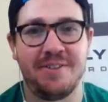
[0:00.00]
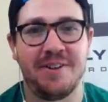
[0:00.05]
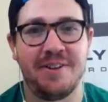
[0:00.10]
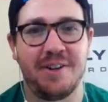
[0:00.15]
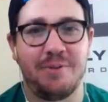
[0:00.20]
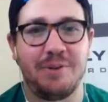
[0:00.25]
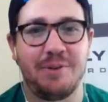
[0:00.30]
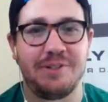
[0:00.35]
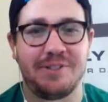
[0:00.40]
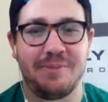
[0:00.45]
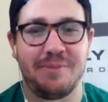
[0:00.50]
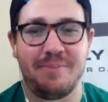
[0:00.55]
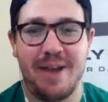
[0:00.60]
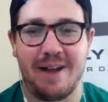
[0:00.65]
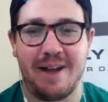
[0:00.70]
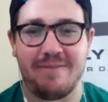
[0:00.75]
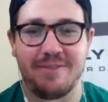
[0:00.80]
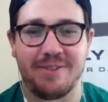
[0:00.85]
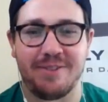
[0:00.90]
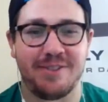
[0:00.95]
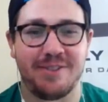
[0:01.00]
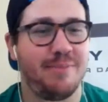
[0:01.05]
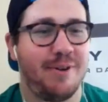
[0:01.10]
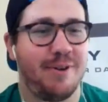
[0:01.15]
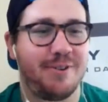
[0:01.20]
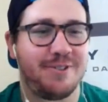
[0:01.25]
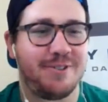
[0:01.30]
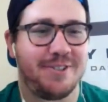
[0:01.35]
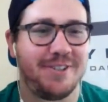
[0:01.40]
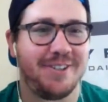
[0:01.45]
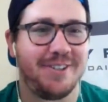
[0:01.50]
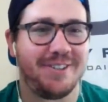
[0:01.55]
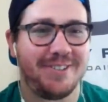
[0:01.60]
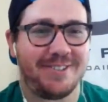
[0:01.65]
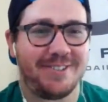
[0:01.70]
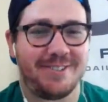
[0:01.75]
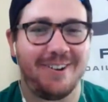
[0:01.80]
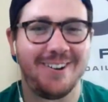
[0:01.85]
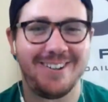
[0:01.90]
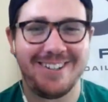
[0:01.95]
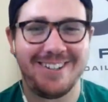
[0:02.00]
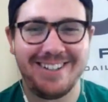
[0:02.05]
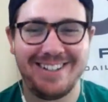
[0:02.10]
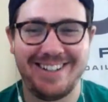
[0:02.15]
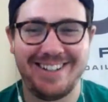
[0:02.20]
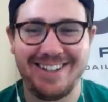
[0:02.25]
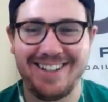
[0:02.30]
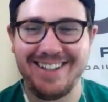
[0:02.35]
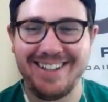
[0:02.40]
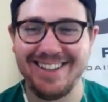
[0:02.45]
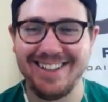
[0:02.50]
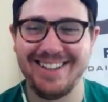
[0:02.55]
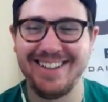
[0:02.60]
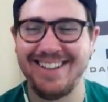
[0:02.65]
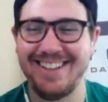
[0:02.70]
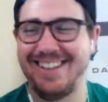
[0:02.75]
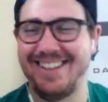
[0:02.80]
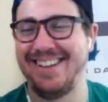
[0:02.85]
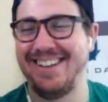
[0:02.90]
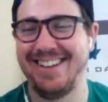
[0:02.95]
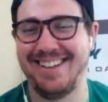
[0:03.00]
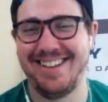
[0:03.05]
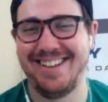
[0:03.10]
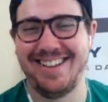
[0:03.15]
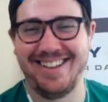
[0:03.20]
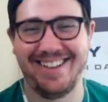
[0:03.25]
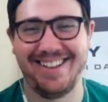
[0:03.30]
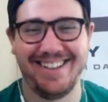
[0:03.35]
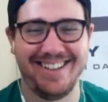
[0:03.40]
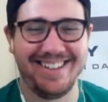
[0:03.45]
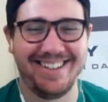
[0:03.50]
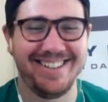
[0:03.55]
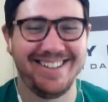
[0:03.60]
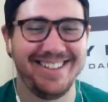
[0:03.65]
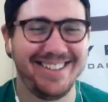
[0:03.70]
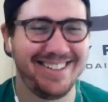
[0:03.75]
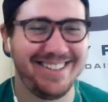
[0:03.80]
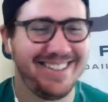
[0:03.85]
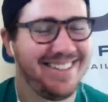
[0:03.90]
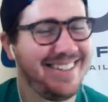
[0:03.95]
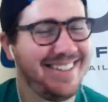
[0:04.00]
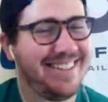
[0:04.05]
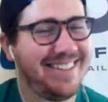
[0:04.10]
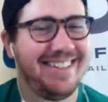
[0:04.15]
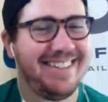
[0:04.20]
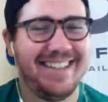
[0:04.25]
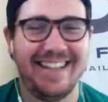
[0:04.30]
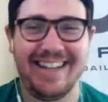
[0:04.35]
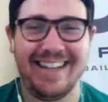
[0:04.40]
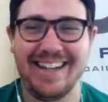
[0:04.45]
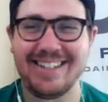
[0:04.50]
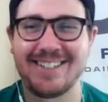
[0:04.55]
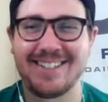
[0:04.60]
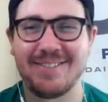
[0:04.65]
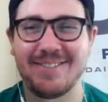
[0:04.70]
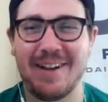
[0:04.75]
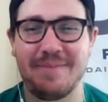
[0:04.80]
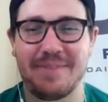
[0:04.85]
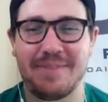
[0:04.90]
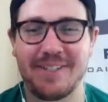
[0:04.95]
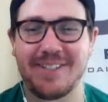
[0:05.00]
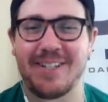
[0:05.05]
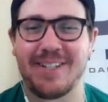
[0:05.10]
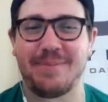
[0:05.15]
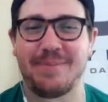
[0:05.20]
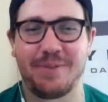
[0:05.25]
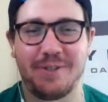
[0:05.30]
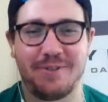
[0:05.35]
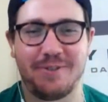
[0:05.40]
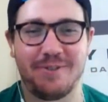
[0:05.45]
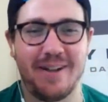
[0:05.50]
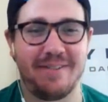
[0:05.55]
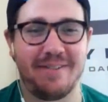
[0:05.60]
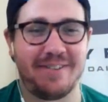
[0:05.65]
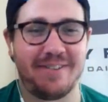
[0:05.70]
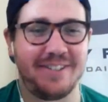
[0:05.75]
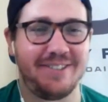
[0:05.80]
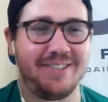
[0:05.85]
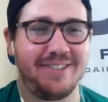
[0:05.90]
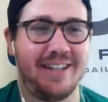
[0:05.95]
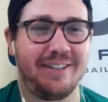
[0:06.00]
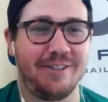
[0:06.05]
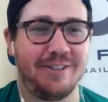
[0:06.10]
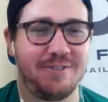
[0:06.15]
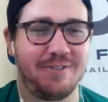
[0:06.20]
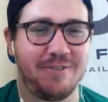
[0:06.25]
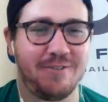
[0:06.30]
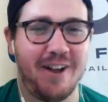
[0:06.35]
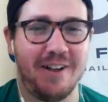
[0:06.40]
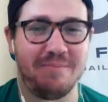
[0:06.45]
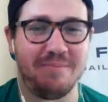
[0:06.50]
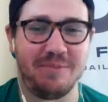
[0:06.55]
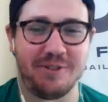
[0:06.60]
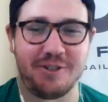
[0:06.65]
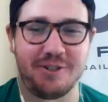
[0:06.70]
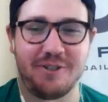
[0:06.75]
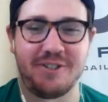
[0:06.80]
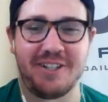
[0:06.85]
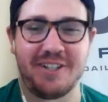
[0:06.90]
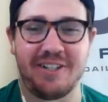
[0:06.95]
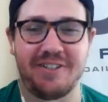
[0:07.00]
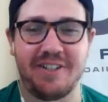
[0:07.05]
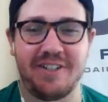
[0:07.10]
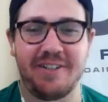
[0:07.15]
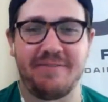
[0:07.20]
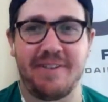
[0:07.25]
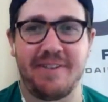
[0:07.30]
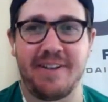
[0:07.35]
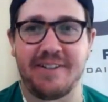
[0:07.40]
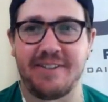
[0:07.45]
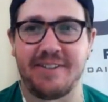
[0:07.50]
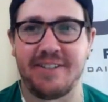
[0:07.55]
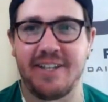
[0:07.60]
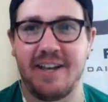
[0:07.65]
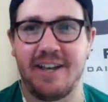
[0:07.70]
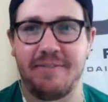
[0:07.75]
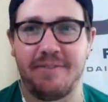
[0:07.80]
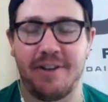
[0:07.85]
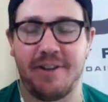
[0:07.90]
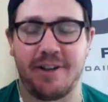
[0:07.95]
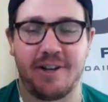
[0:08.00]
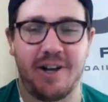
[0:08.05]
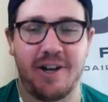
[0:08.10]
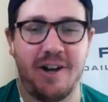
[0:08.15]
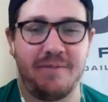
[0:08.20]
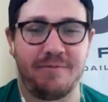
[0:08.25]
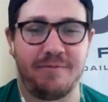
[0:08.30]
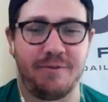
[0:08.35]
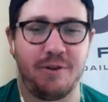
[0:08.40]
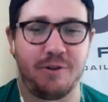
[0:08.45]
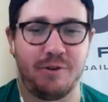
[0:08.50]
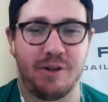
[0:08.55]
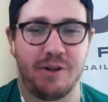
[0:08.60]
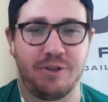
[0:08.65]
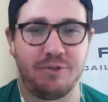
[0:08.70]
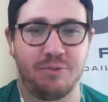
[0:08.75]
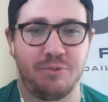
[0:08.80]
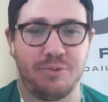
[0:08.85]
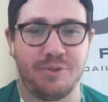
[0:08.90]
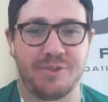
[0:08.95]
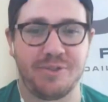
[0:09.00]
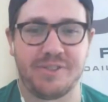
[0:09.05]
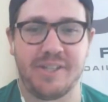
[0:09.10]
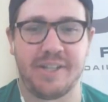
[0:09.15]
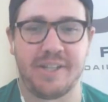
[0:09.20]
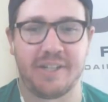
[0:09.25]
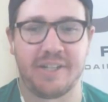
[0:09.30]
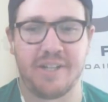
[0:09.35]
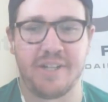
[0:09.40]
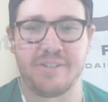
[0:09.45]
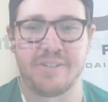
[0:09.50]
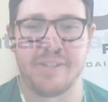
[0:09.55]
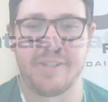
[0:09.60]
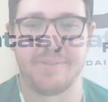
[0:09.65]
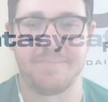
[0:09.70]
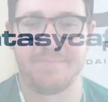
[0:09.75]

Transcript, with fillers: win yeah. some back for the Samardzija start. Yeah. That's gonna wrap things up with the DraftKings Daily Trot. Be sure to check out daily fantasy cafe dot com for all great tools and content.